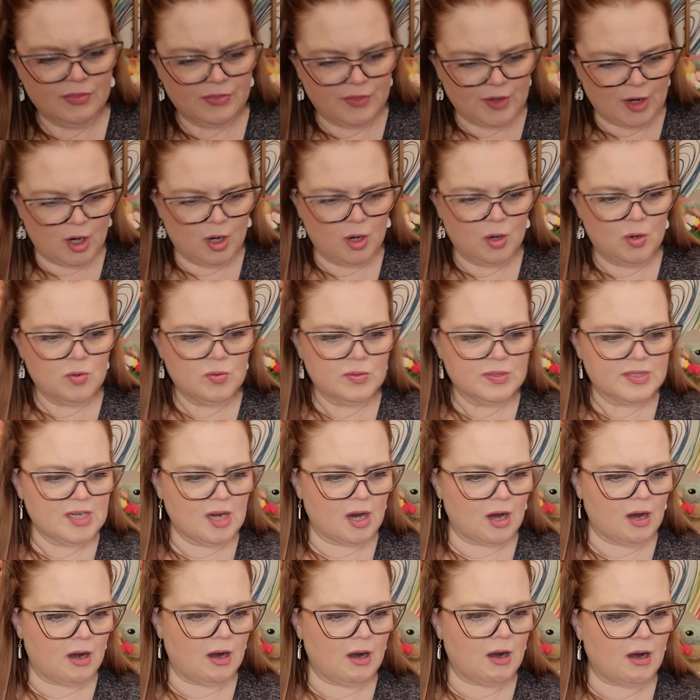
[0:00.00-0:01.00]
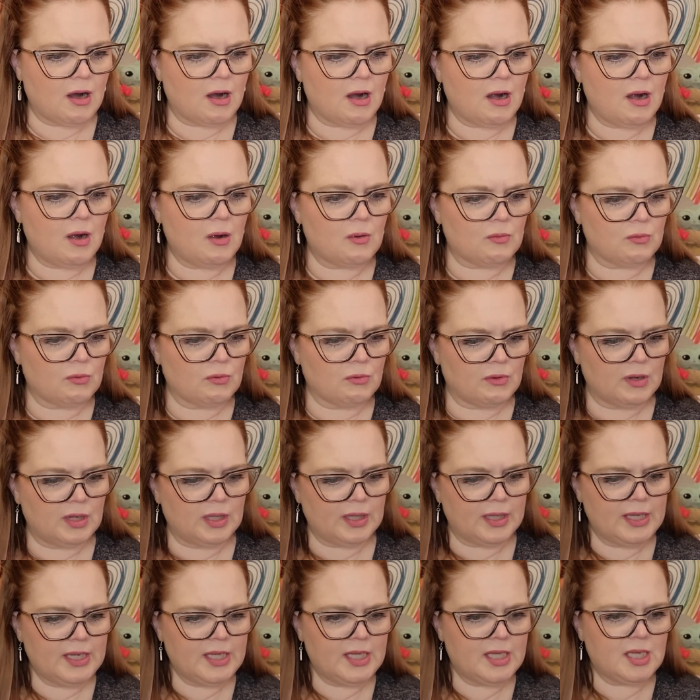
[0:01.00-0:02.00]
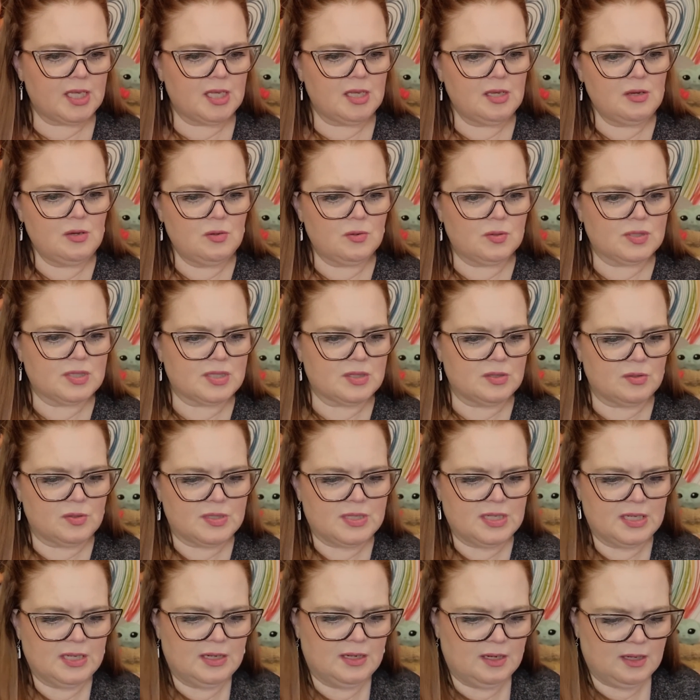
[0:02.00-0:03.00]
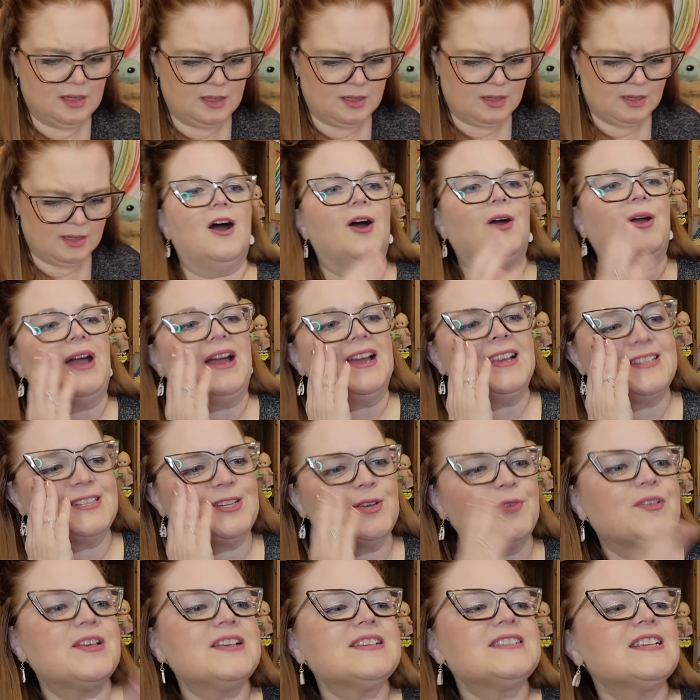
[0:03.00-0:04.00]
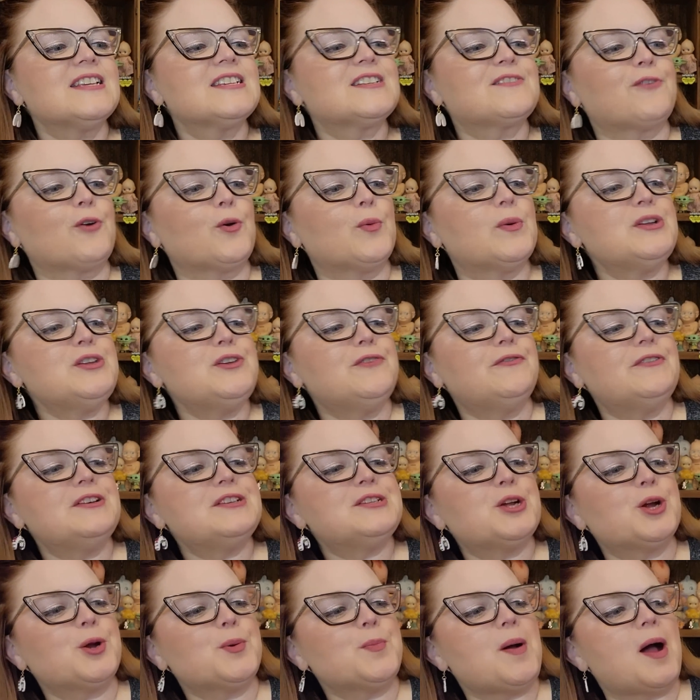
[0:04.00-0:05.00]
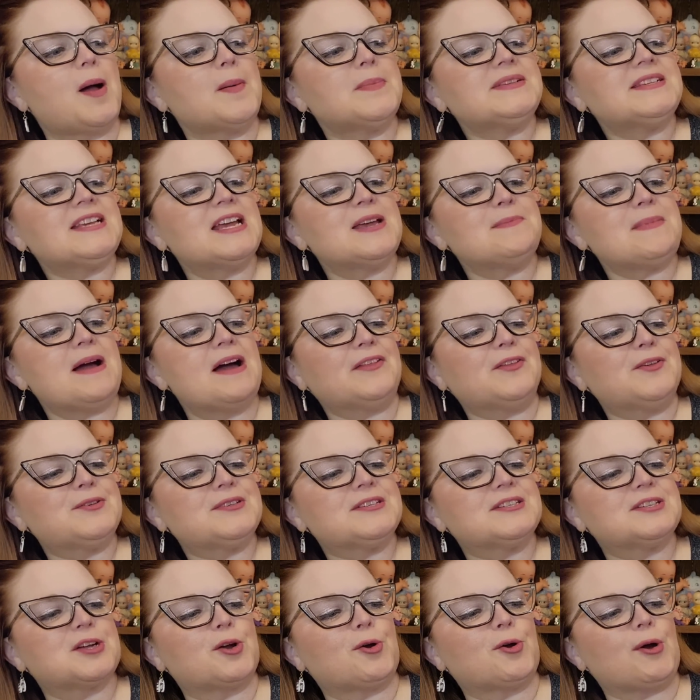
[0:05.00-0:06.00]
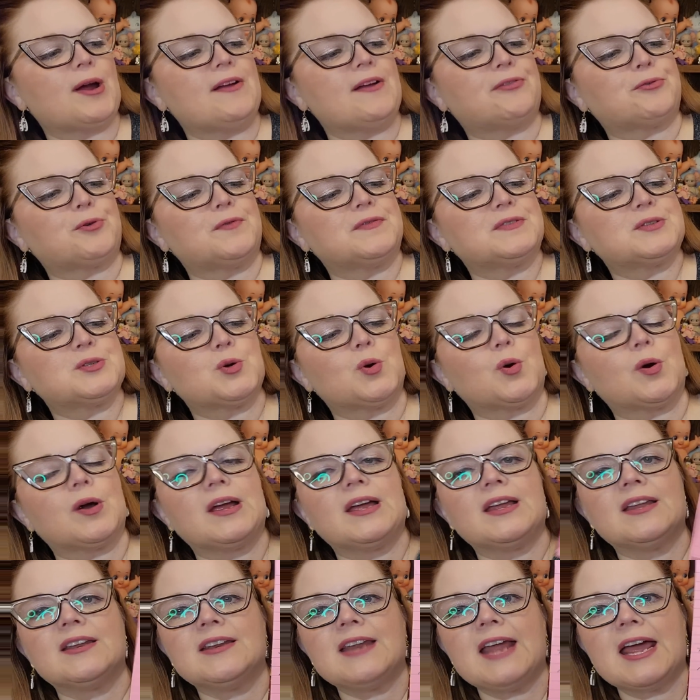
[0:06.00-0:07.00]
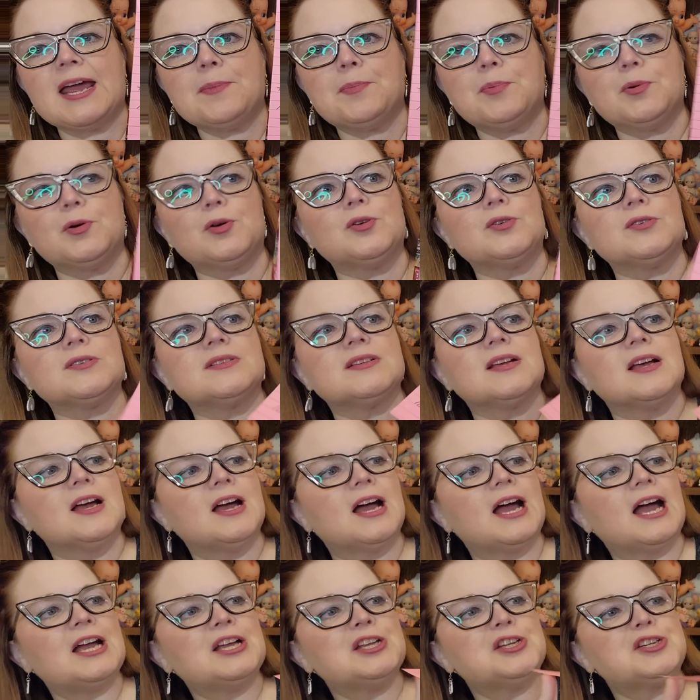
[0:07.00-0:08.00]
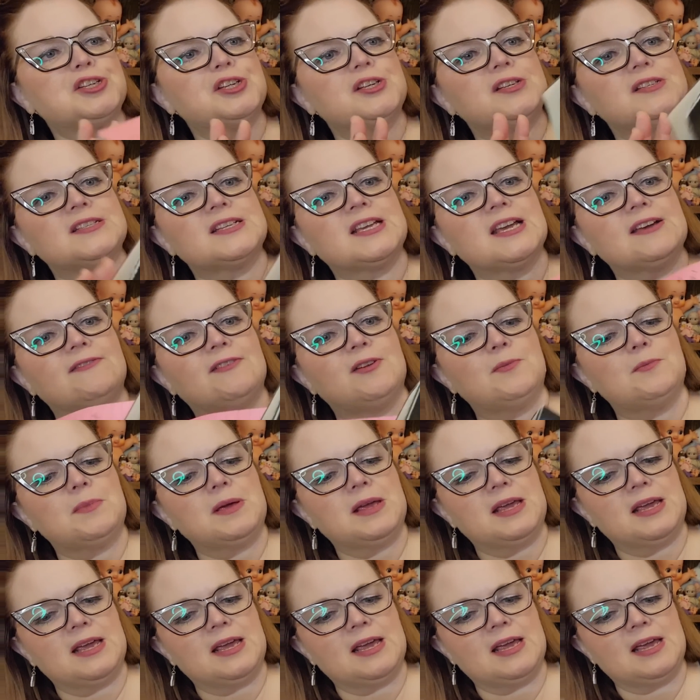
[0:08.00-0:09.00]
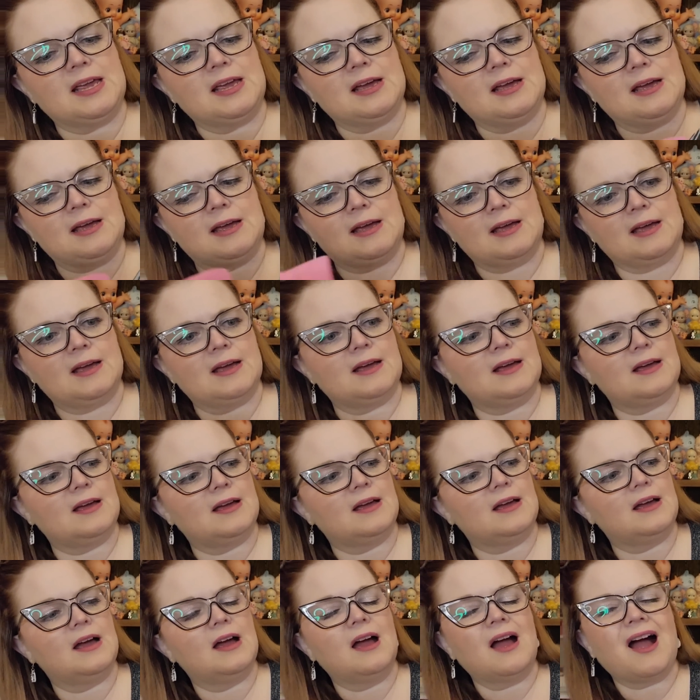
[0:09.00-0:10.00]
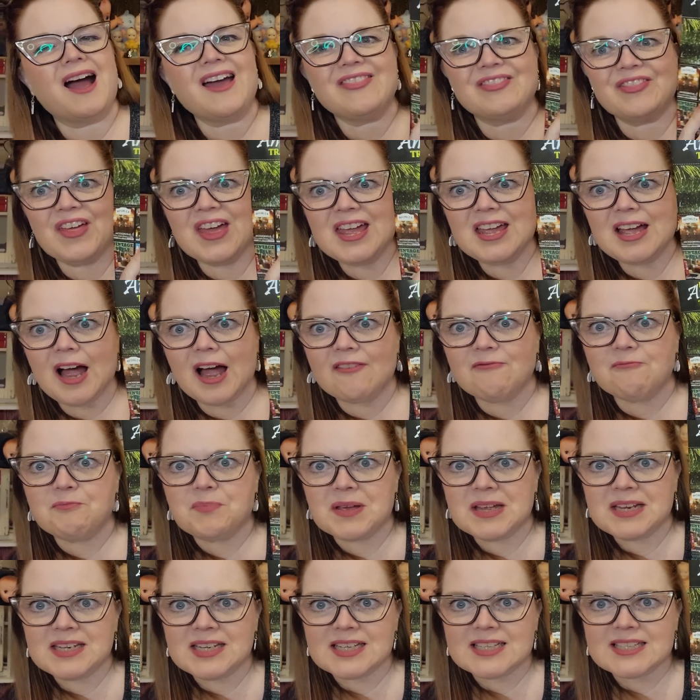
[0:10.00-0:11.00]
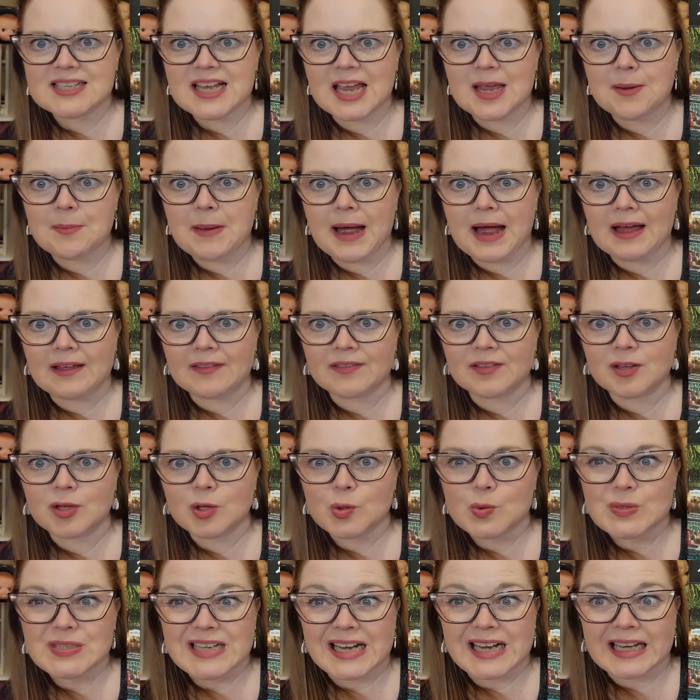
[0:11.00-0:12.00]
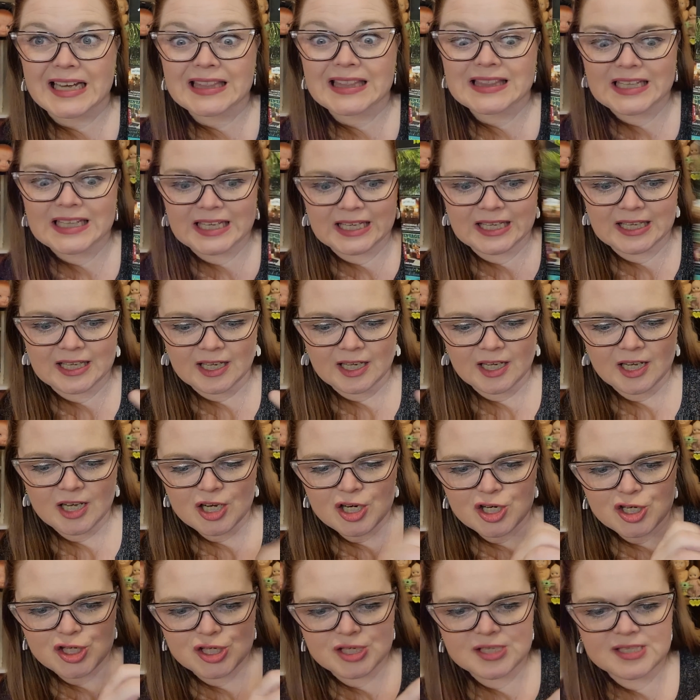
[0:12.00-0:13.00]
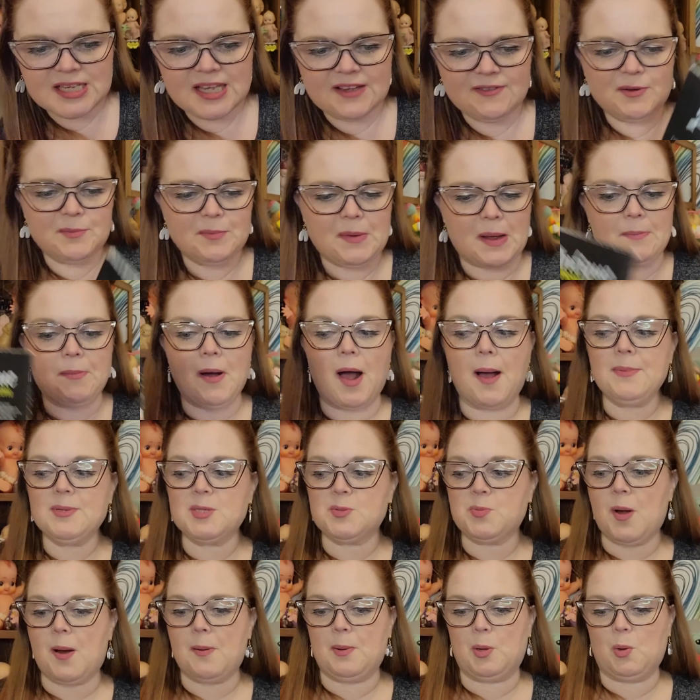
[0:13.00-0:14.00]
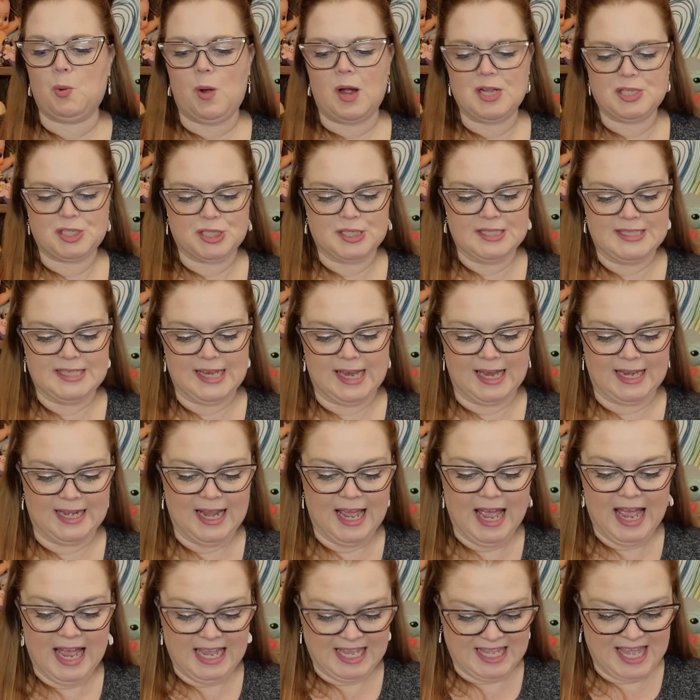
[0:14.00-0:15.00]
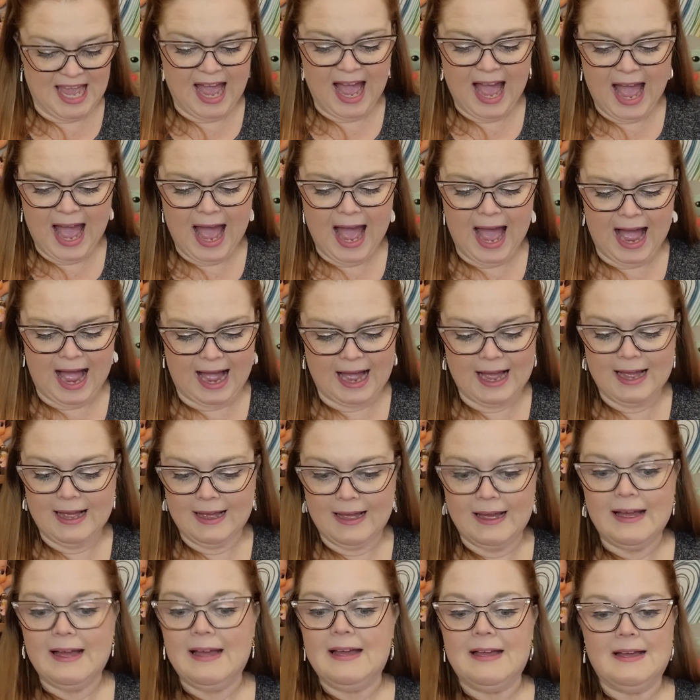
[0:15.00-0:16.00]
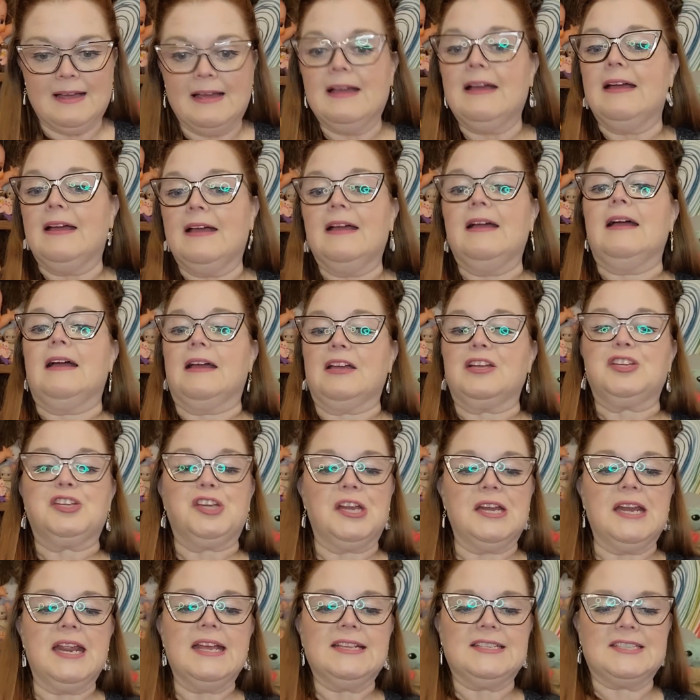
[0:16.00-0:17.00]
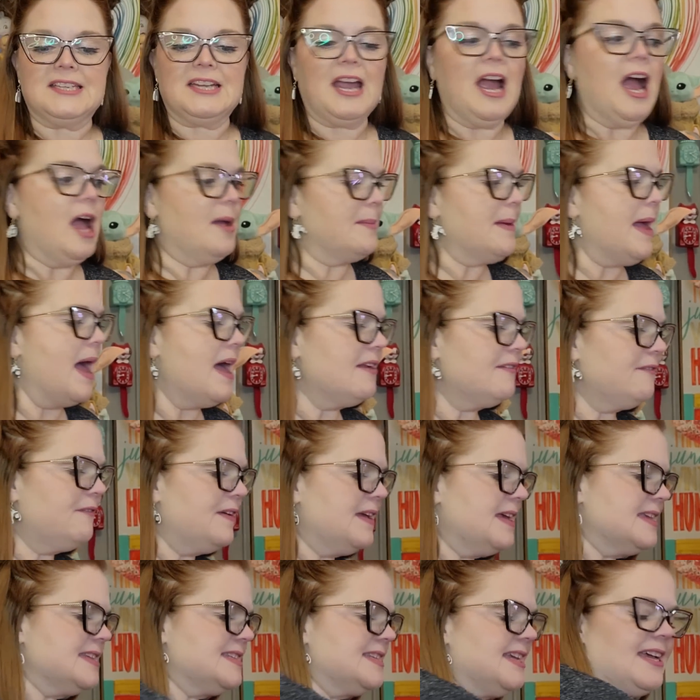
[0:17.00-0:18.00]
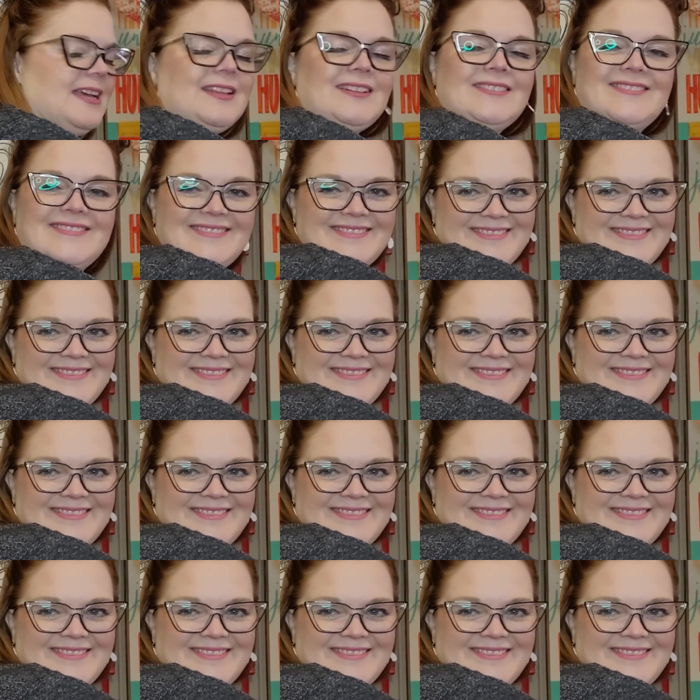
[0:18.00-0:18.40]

Those are really cute, Susan. Okay, so this is for when you visit your mom. St. Matthew's is a great thrift store in Naples. And she's given me, I think I've been to St. Matthew's. I think. She's giving, my mom's probably watching saying, yeah, she needs to come out and visit.